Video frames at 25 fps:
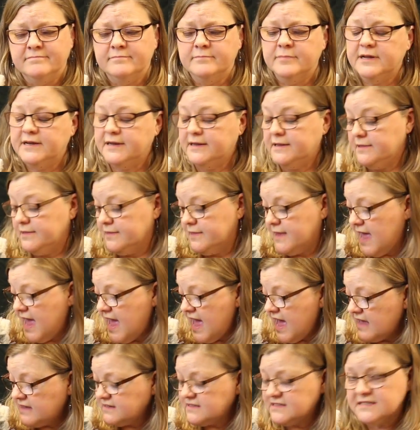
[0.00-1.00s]
But
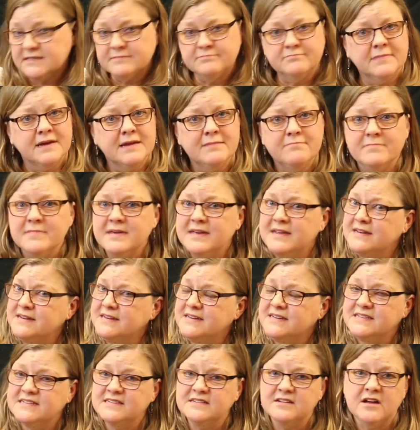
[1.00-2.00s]
alas, my
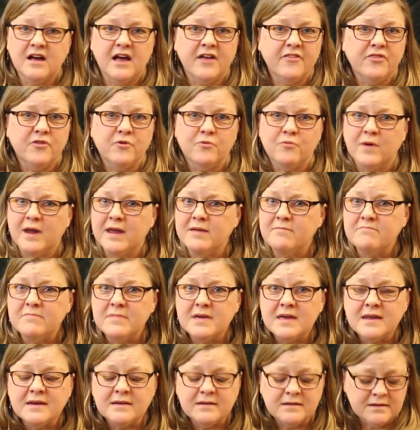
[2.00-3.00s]
mitten is not the right
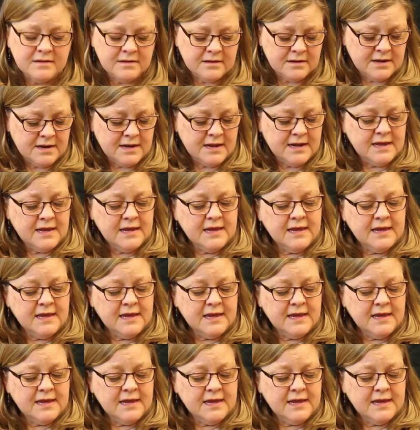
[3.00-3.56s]
mitten.